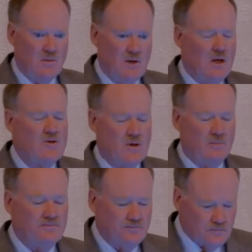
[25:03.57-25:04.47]

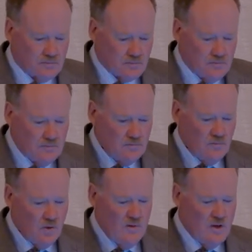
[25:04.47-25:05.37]
Belgium,
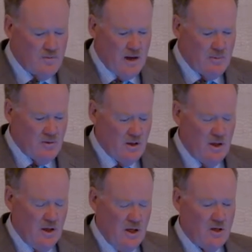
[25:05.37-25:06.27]
this paper that
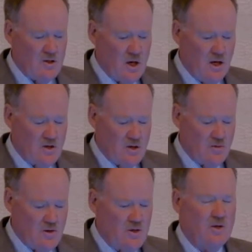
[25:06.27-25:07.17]
he and his colleagues
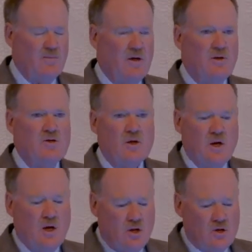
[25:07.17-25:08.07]
just recently published
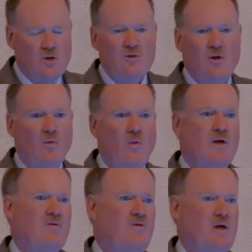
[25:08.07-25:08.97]
showed that
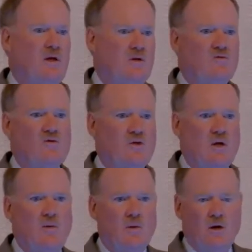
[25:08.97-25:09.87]
one of the
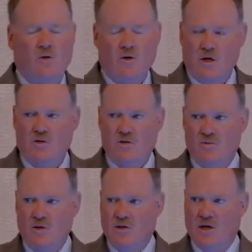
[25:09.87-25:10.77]
interesting
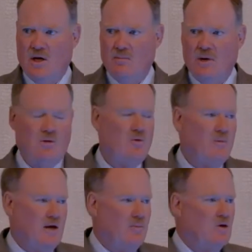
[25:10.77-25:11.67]
organisms in the gut
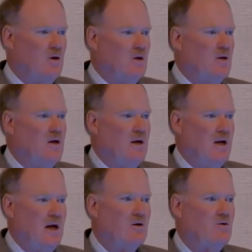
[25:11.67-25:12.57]
microbiome, called
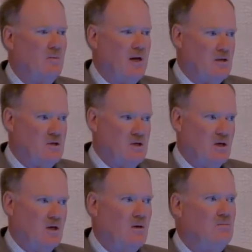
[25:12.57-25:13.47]

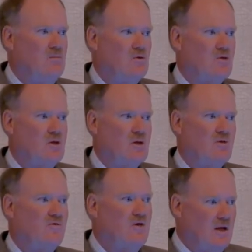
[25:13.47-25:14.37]
Akkermansia
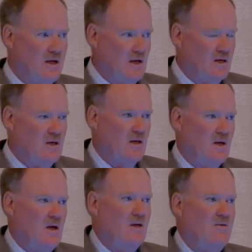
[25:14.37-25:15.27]
muciniphila,
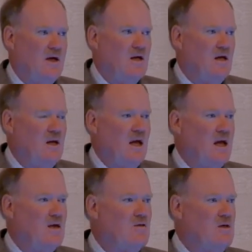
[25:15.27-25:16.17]
that it
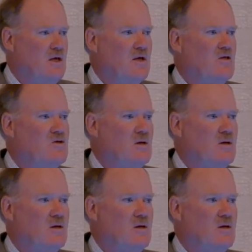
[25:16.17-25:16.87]
has in its